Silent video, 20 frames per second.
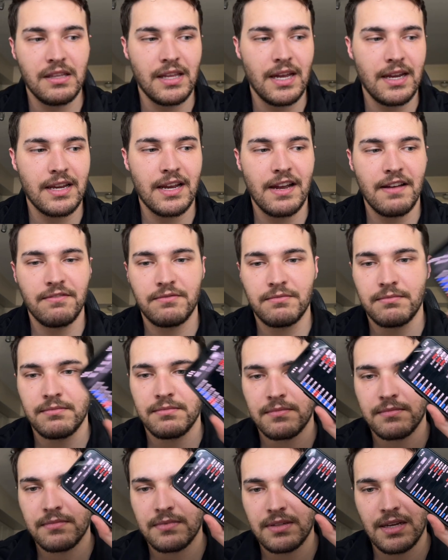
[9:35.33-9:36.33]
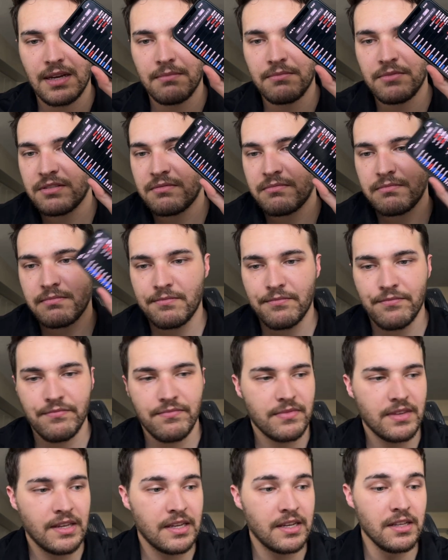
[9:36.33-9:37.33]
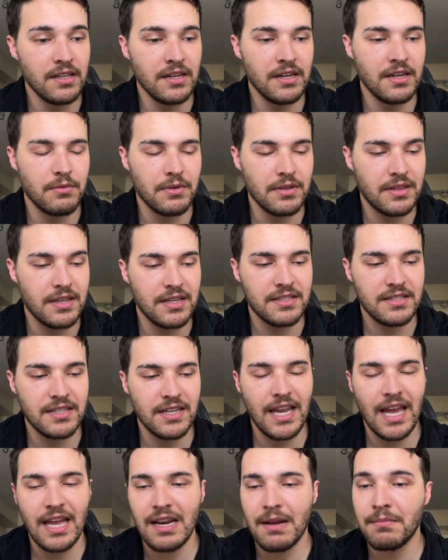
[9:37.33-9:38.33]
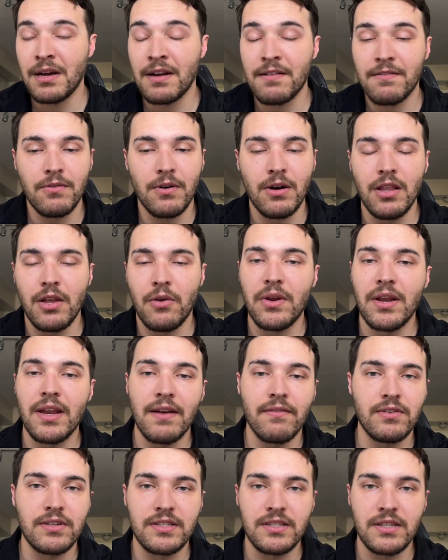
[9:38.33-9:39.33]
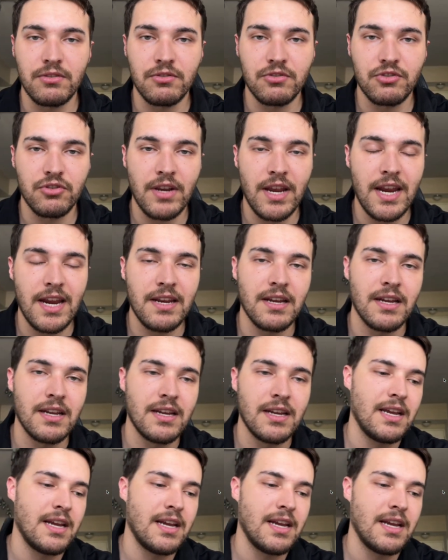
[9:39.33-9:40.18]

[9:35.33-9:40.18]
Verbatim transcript: Like I'm just killing it with this. Again, I'm not following every single trade.